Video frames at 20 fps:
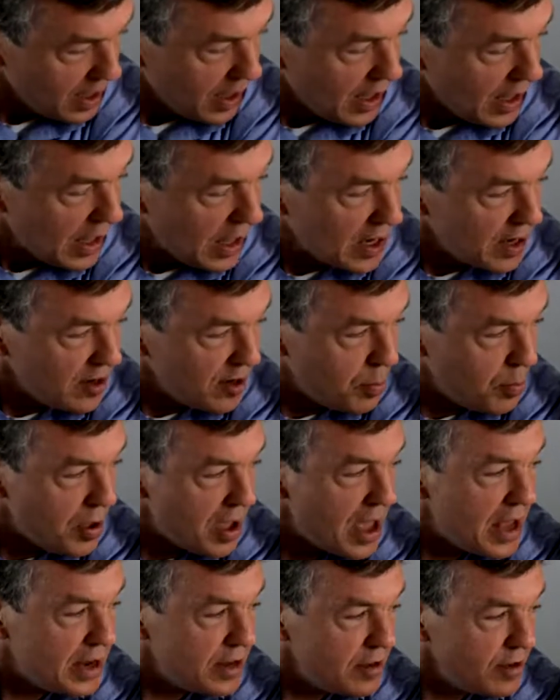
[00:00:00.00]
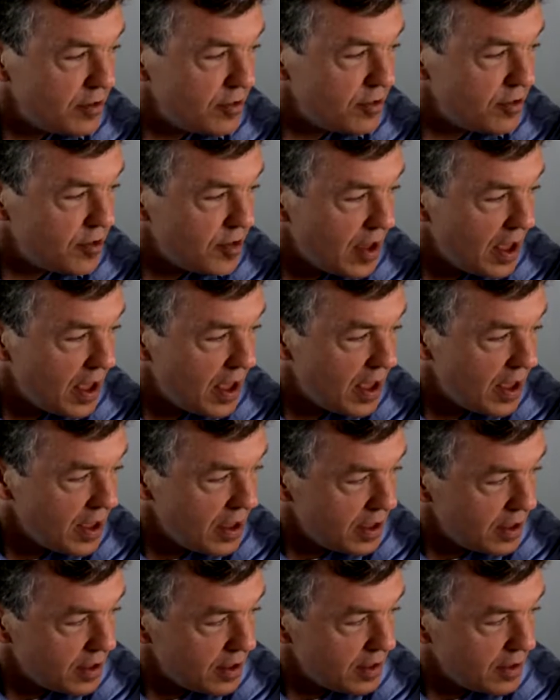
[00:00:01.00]
Independence
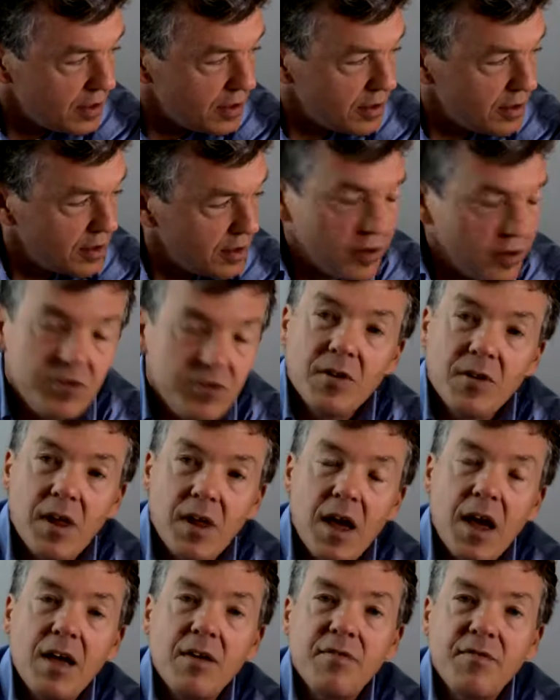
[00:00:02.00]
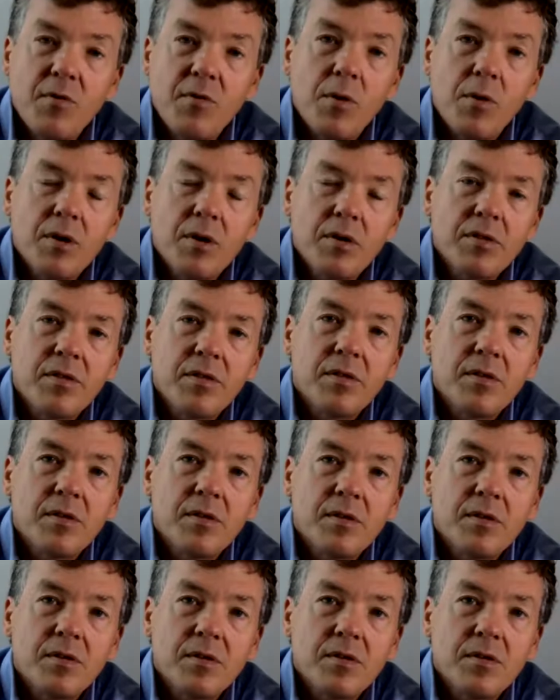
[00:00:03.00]
Day, July 4th,
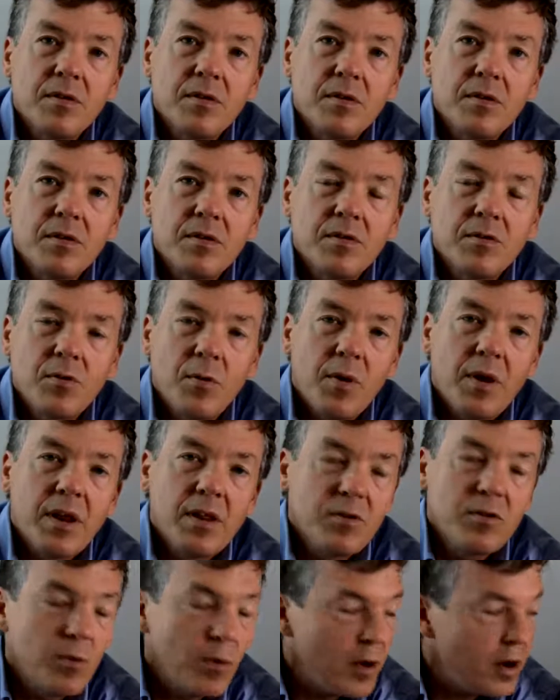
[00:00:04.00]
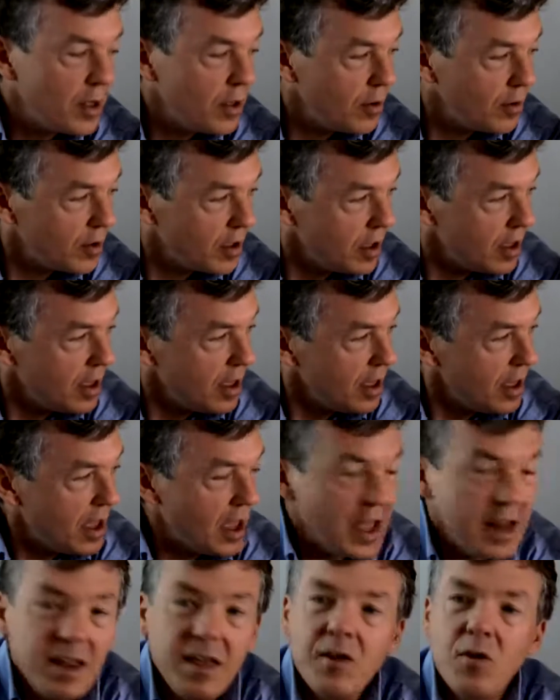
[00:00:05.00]
2020. Okay.
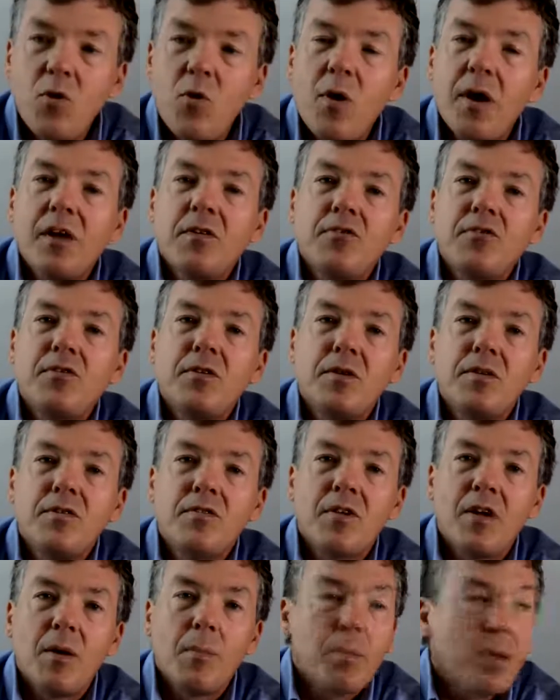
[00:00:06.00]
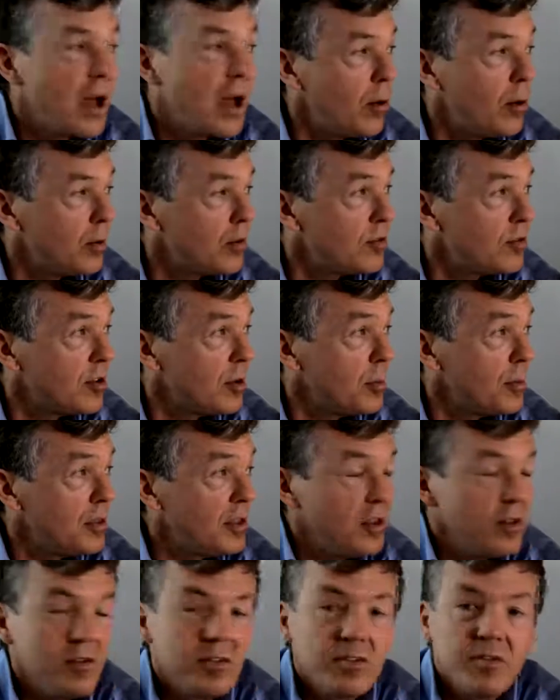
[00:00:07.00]
Any questions about some of
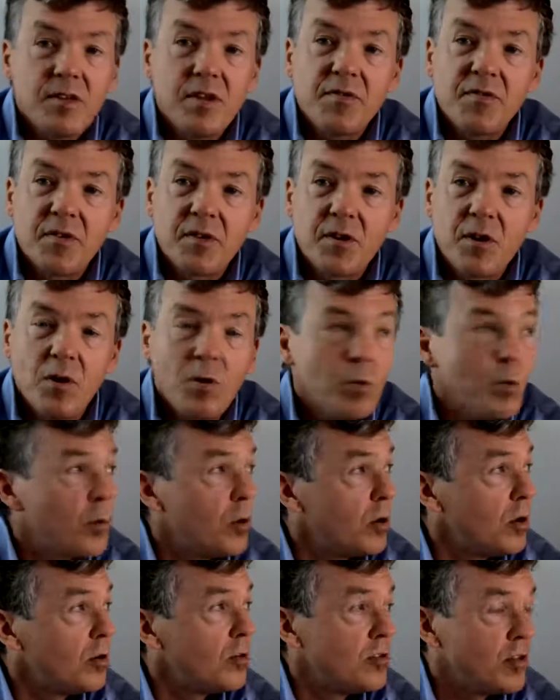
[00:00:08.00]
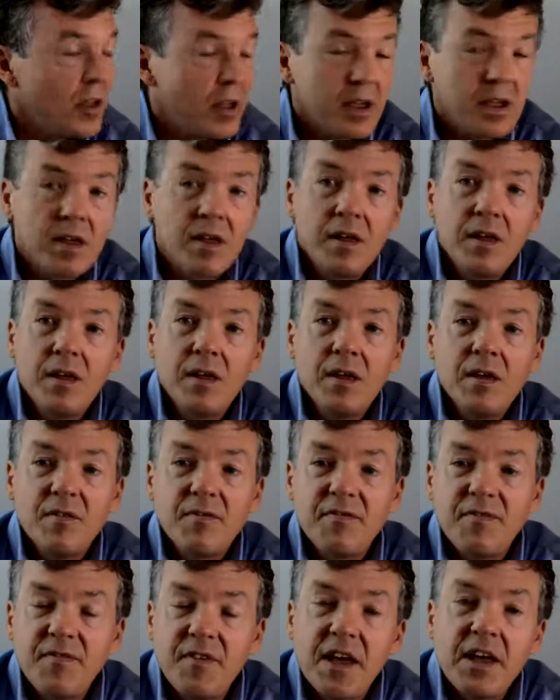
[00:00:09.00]
these difficult words like
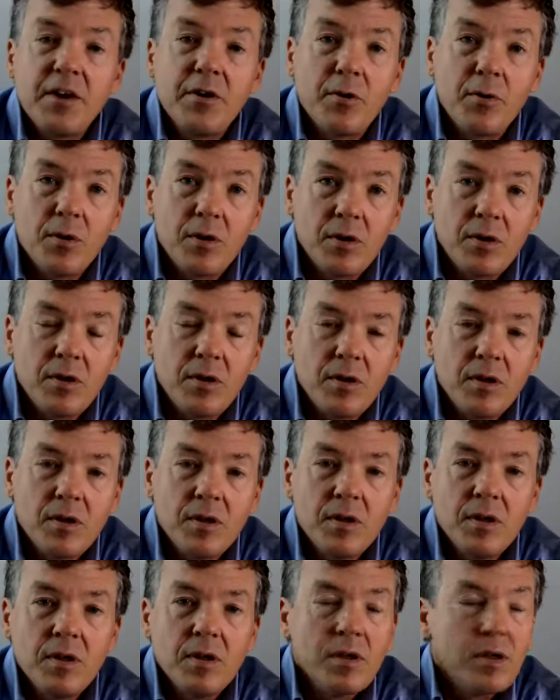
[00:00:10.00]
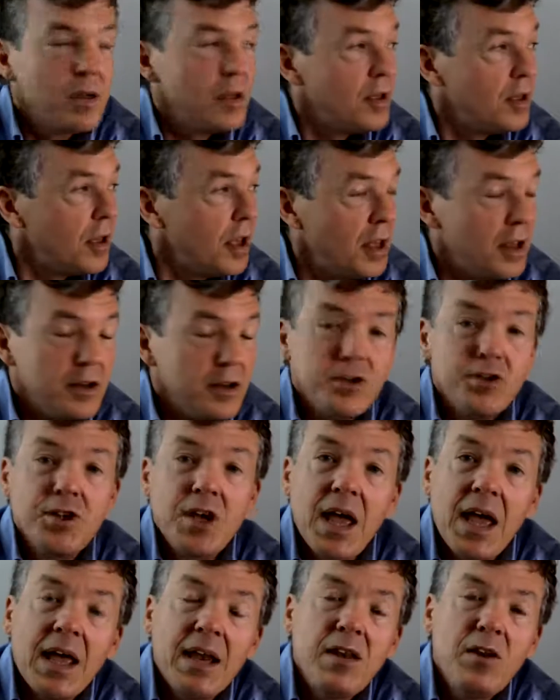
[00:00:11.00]
federal and
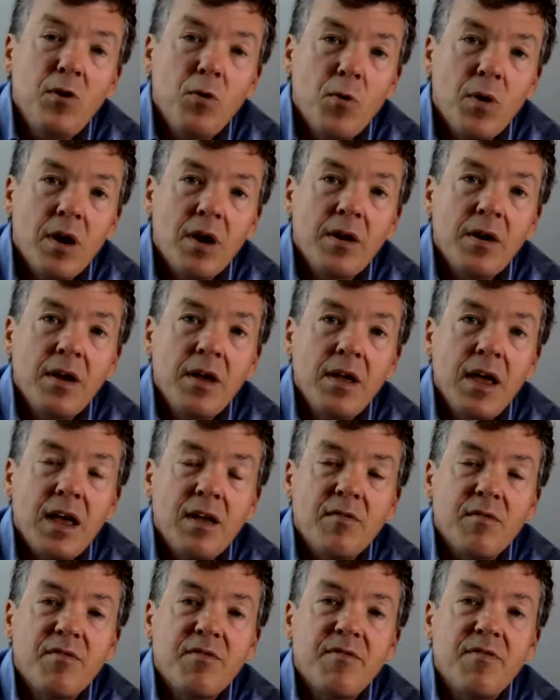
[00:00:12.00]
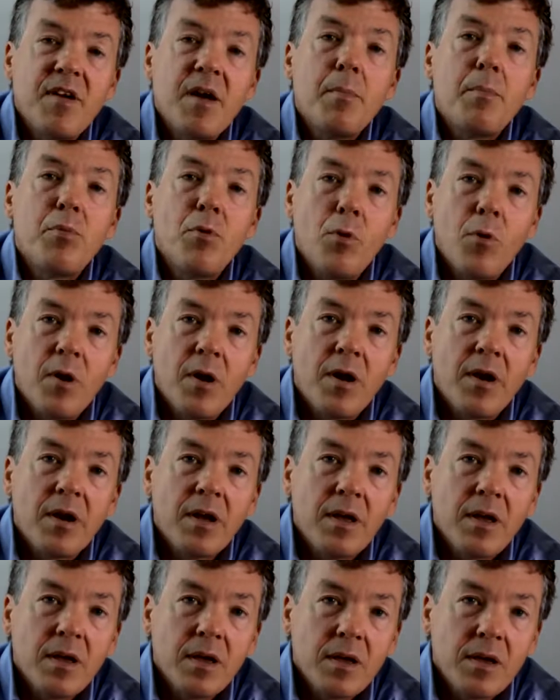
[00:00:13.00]
January and February?